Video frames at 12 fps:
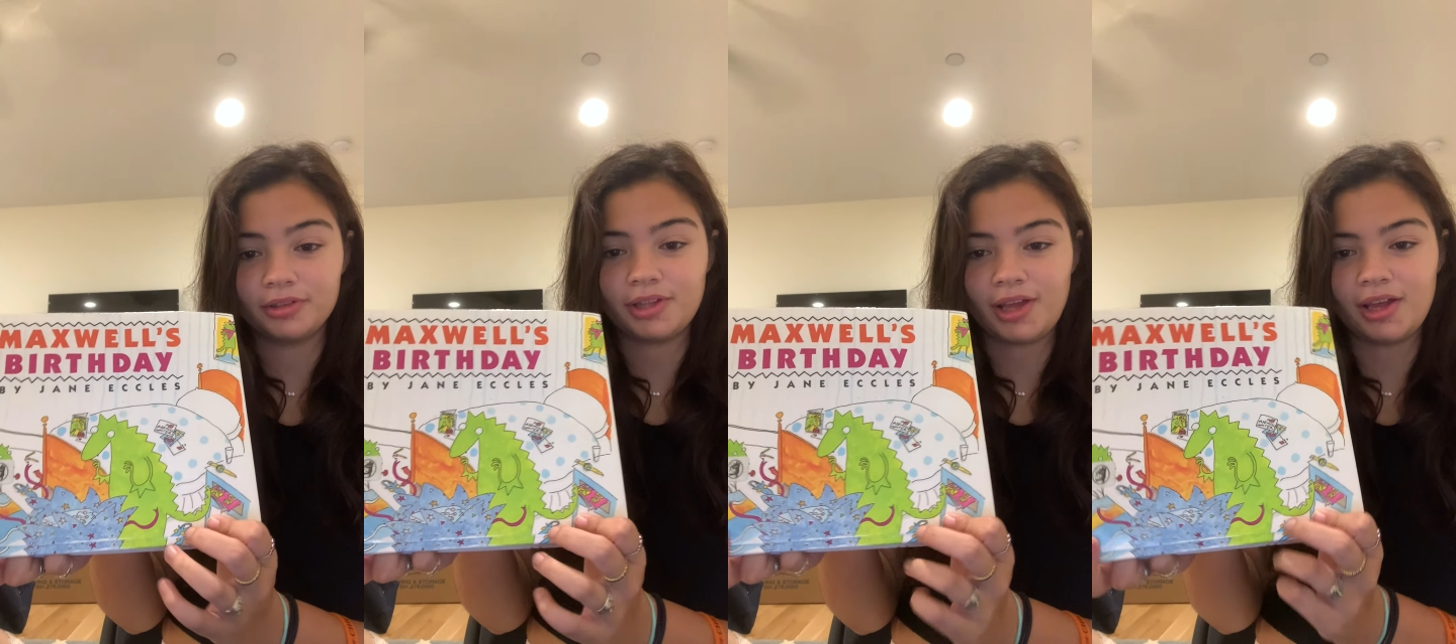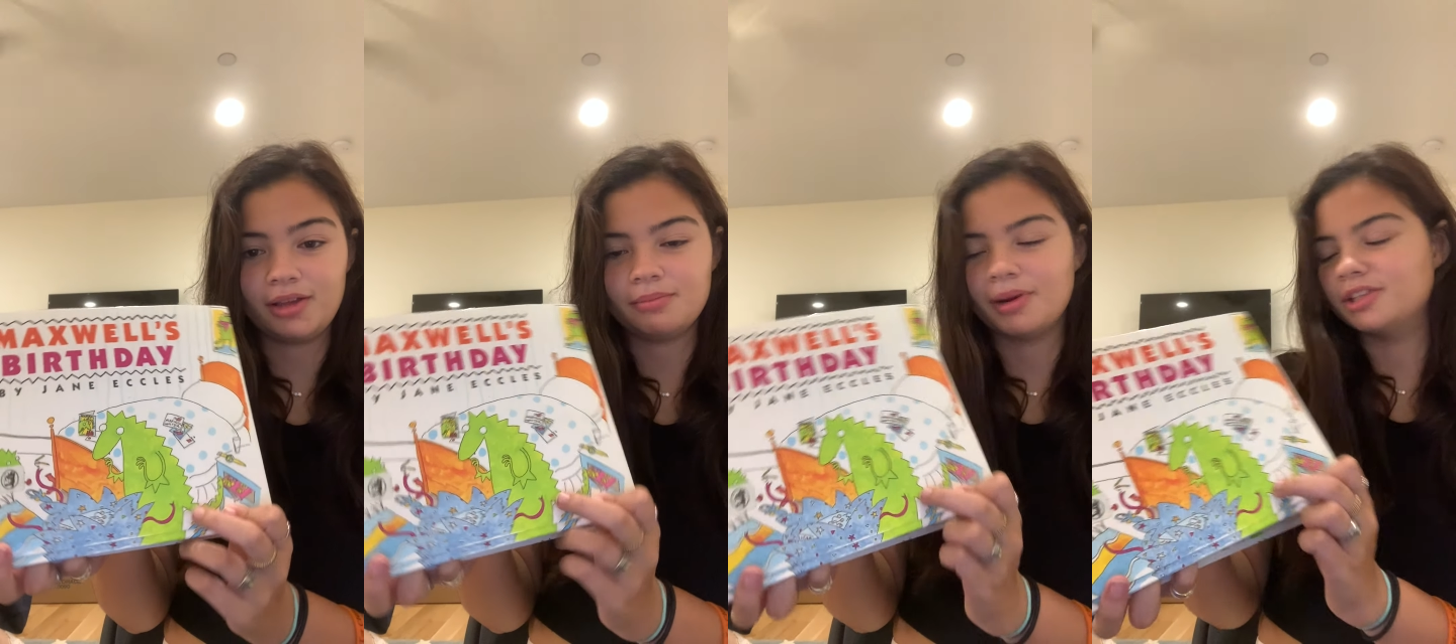
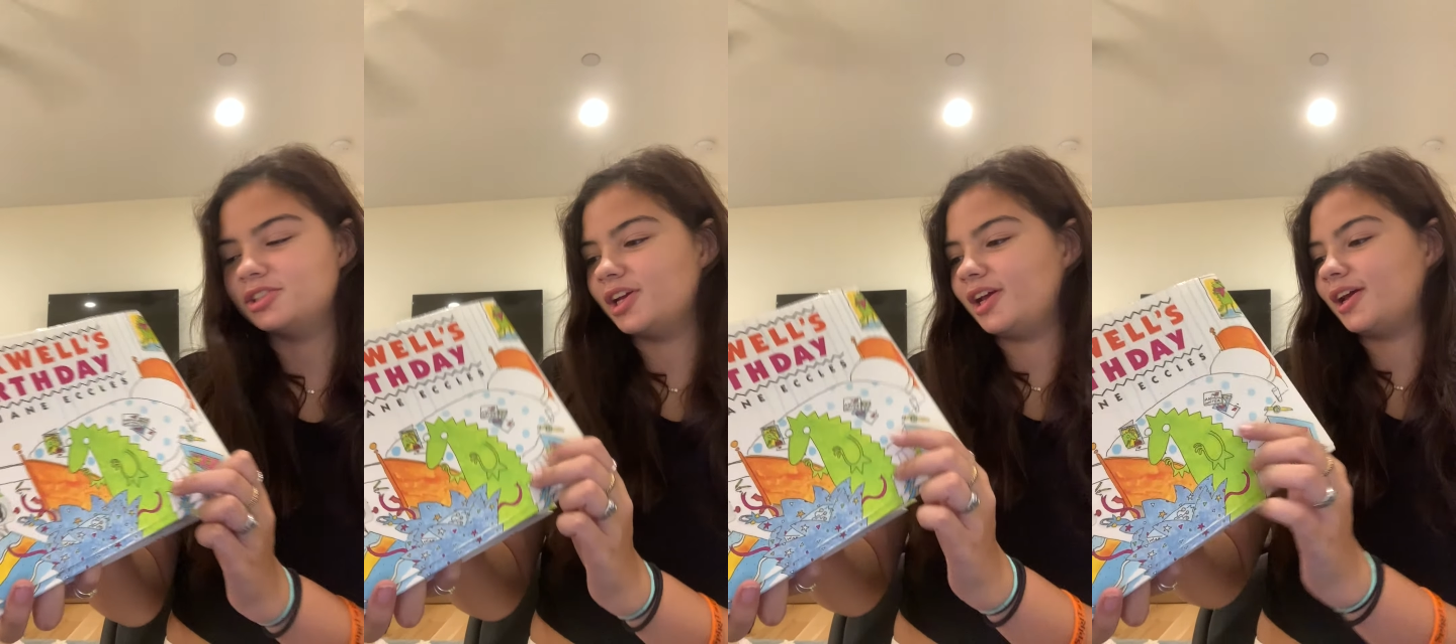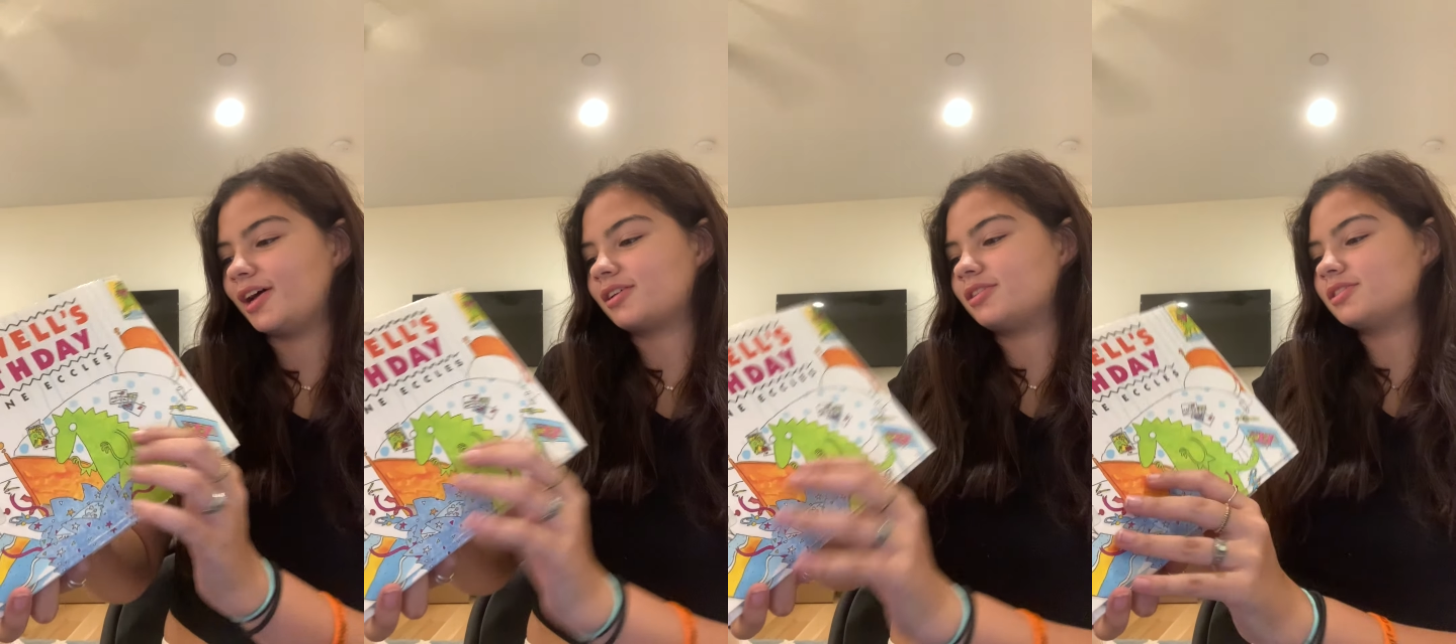Birthday by
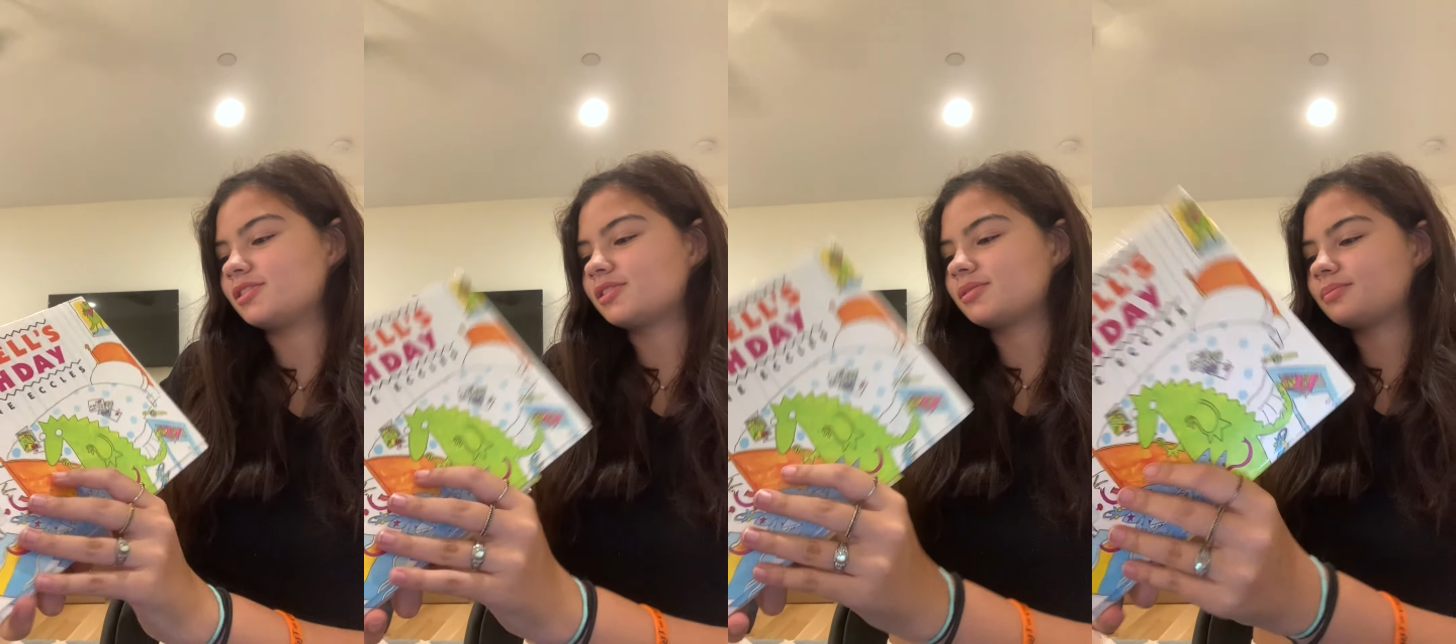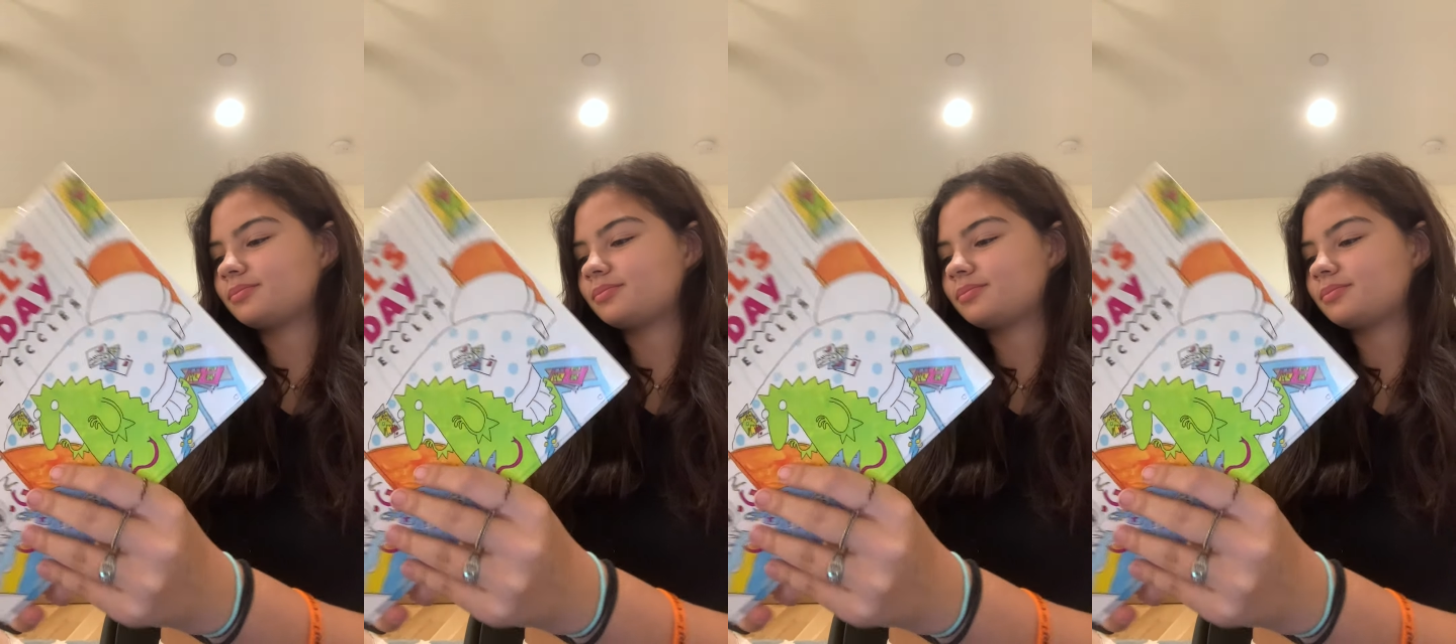Jane Eccles.